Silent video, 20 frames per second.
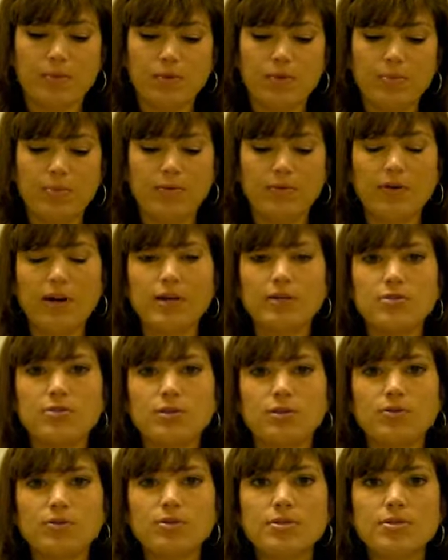We provide
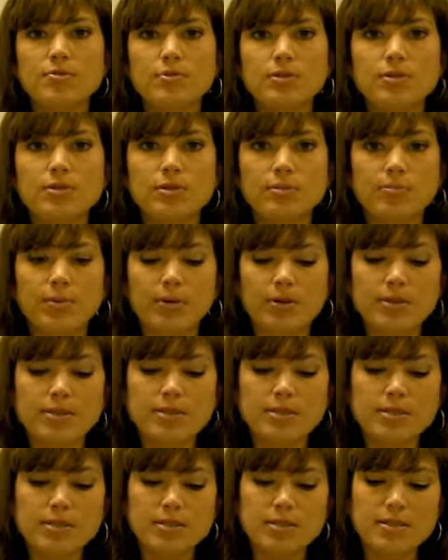children's worship
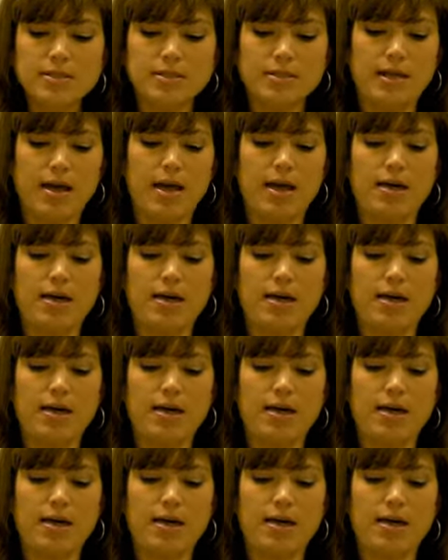bulletins